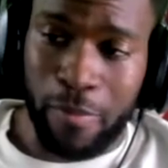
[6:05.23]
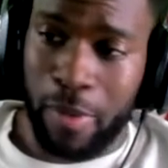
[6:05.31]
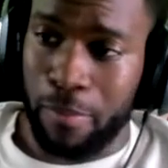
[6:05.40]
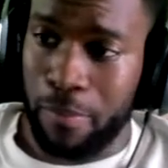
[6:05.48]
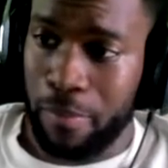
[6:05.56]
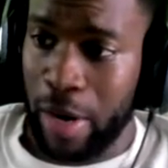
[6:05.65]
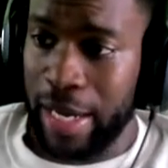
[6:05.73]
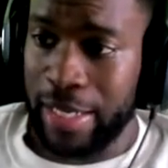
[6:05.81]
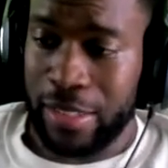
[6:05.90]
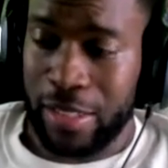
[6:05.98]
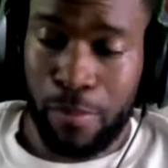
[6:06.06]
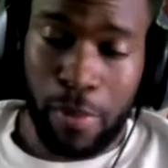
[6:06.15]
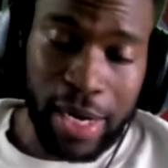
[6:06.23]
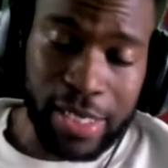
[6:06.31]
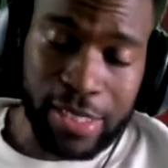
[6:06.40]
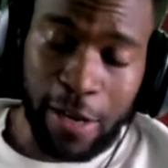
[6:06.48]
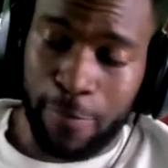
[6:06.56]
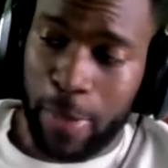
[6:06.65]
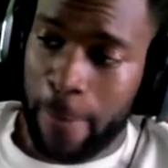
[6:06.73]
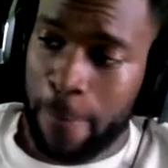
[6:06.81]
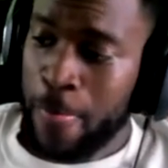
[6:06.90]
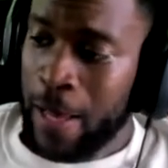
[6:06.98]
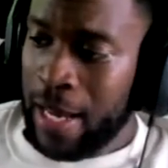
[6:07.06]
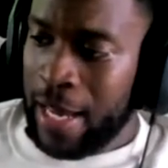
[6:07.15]
a brain, some brain stuff. But
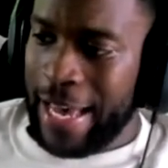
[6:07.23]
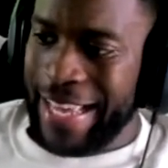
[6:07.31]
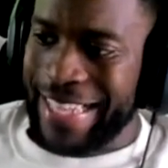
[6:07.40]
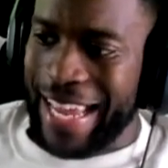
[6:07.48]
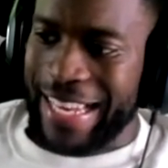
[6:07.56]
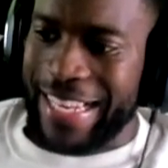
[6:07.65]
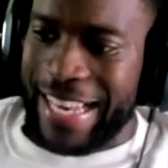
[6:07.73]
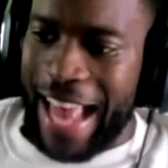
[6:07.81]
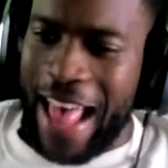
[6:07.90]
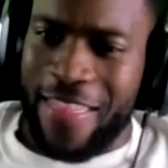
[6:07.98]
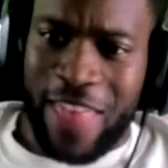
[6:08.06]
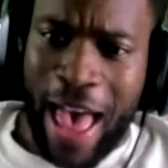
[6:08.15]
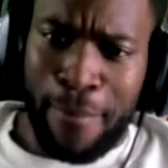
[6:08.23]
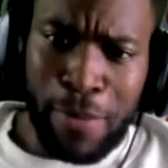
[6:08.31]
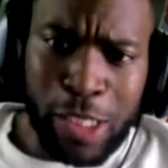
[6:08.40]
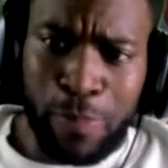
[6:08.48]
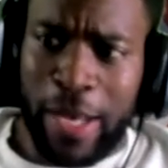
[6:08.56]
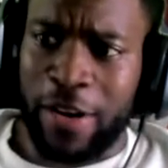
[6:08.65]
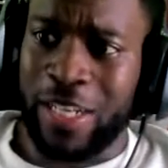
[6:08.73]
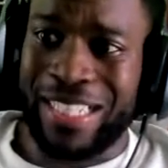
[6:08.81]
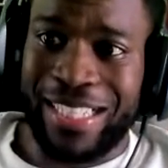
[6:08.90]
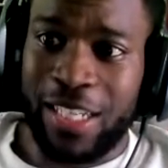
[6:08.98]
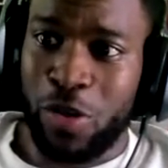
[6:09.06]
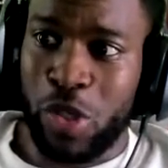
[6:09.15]
it's, like, not that much better. It
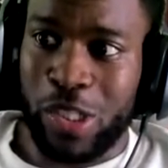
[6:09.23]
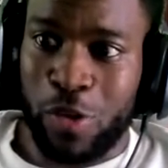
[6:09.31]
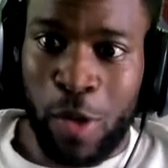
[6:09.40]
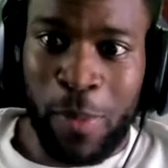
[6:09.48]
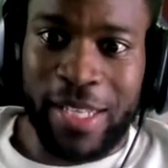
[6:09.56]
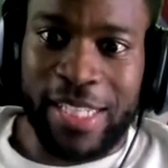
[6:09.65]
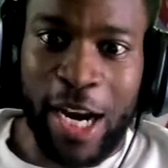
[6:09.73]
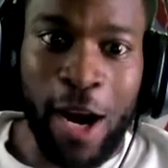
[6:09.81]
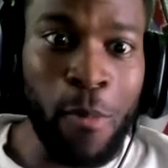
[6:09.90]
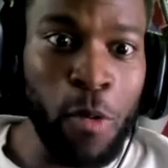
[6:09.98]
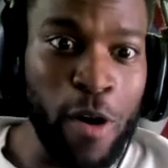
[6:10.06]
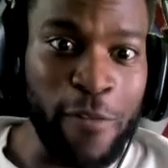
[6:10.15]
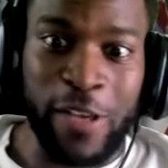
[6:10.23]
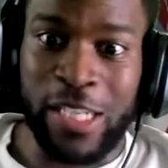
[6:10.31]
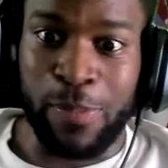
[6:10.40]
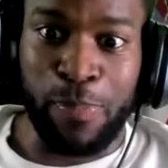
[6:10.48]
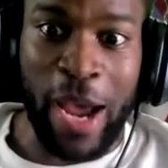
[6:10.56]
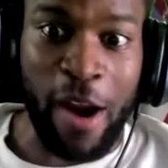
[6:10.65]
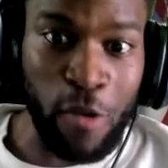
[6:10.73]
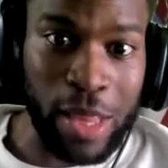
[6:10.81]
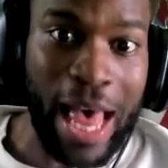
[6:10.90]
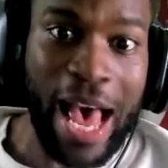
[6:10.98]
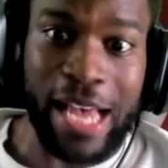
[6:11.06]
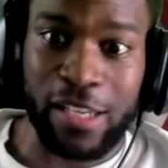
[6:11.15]
still is going to be terrible if he's
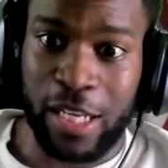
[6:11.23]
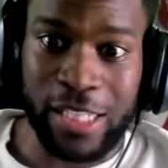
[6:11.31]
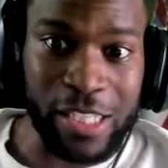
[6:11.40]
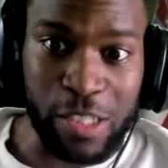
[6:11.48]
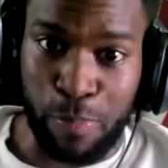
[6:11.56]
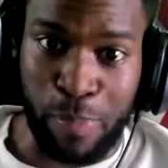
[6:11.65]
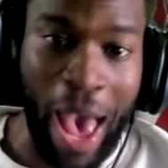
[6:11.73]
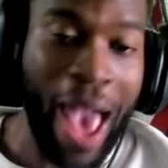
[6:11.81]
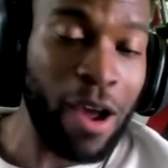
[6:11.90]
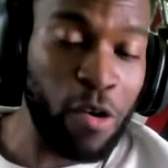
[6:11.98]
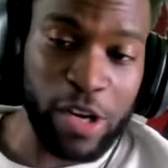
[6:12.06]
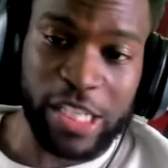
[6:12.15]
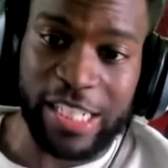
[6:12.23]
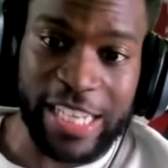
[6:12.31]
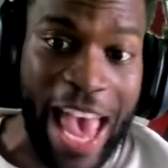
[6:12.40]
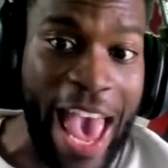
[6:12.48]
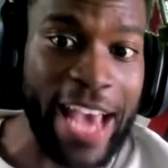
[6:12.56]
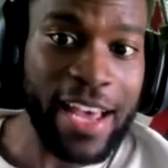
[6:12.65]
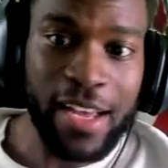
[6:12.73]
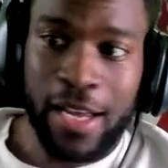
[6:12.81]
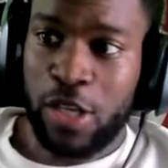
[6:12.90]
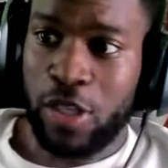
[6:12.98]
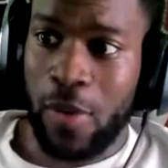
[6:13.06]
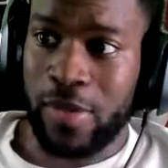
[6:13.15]
paralyzed because he's back or his neck.
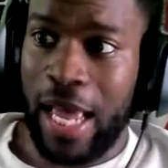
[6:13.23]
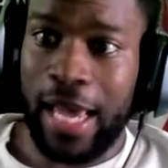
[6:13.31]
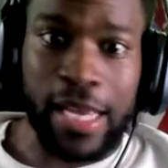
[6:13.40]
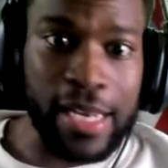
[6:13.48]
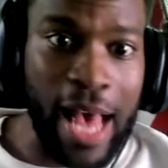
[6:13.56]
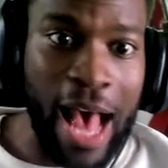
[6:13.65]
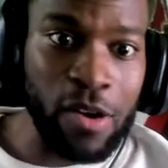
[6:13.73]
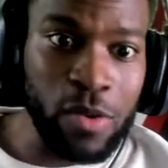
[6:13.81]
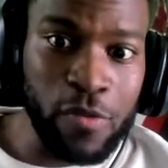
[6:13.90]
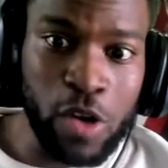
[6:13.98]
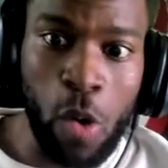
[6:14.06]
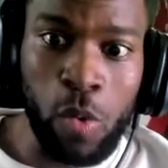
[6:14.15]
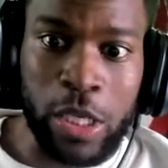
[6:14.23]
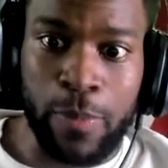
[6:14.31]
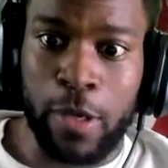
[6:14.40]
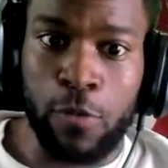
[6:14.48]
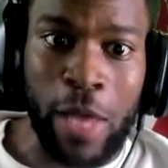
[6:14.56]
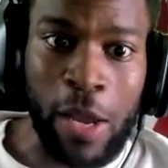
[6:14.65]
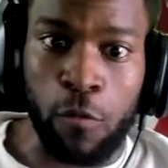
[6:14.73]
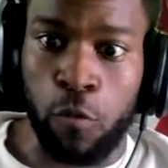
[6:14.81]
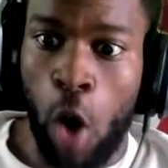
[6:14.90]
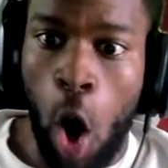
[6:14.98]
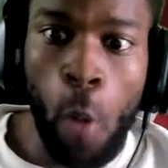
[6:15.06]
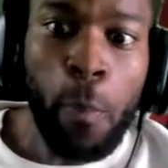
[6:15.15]
So I was like, I don't even know what to be, like,
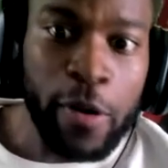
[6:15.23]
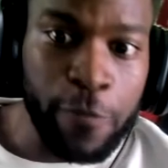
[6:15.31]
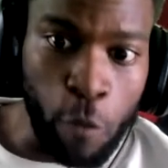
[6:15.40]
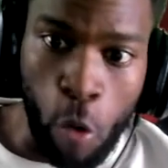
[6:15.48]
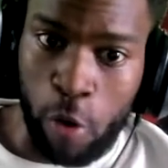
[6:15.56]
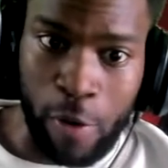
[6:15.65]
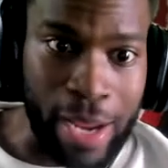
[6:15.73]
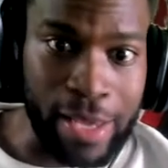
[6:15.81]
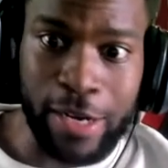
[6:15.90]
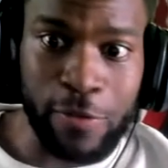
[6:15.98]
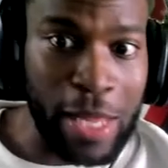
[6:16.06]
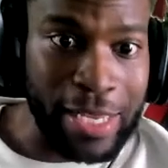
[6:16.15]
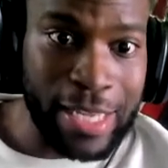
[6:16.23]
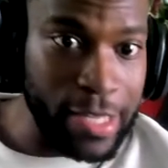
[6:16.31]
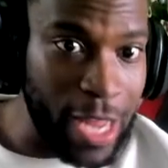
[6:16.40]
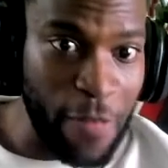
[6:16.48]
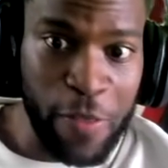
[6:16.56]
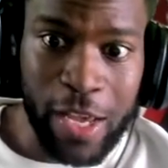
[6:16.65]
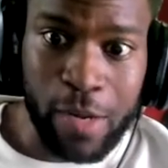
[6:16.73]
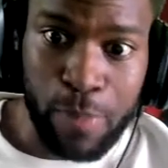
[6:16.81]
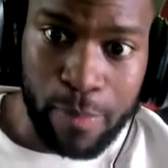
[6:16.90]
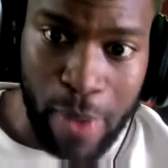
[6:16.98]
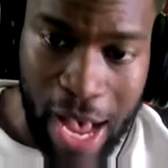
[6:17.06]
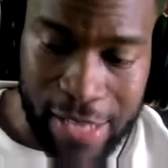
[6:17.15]
hoping for right here. Like, nothing could be
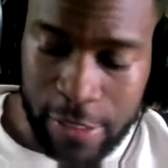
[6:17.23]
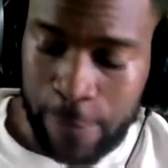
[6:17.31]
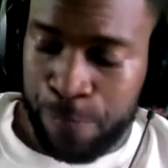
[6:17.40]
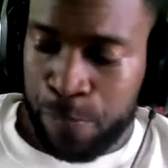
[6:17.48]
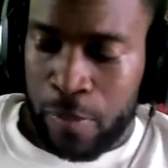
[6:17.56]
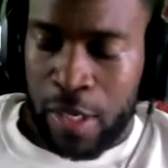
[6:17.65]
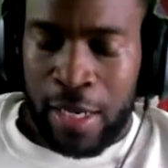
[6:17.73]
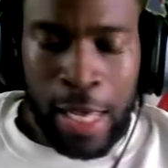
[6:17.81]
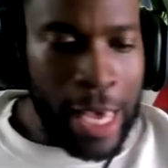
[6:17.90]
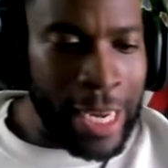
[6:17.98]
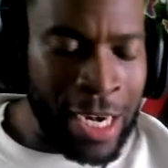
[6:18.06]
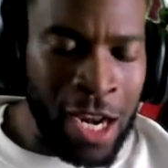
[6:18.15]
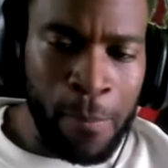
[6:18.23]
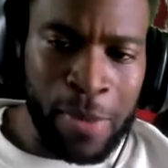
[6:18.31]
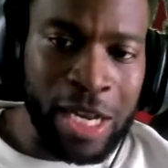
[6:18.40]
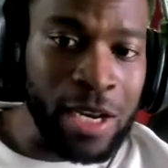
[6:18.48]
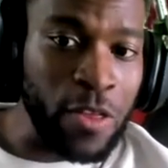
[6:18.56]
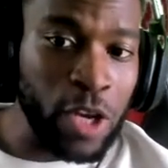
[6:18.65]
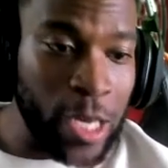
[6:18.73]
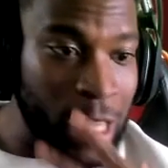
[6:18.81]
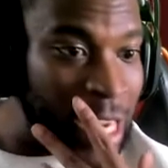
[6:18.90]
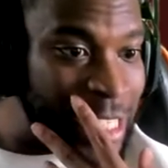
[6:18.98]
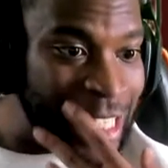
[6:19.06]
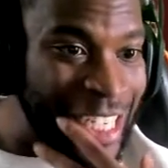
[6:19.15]
positive. Ended up being another
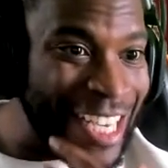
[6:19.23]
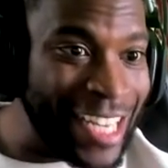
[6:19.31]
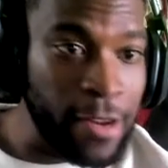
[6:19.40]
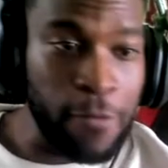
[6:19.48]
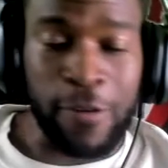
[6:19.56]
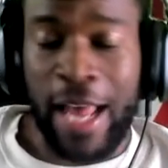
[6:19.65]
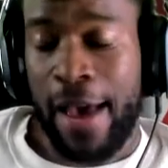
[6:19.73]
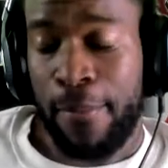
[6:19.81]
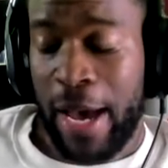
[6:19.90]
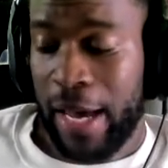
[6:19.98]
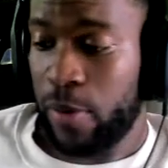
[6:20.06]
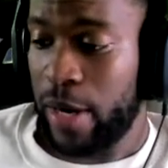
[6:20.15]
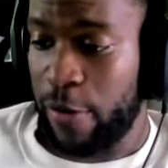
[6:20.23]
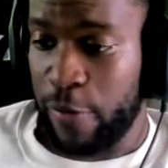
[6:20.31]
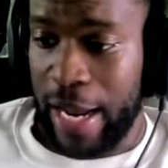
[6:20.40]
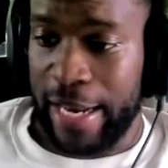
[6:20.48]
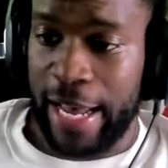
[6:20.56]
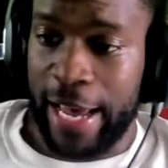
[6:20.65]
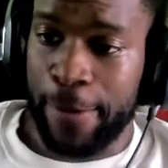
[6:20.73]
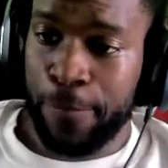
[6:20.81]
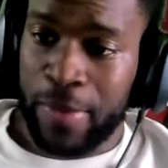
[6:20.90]
concussion. He ended up flying back or whatever that day.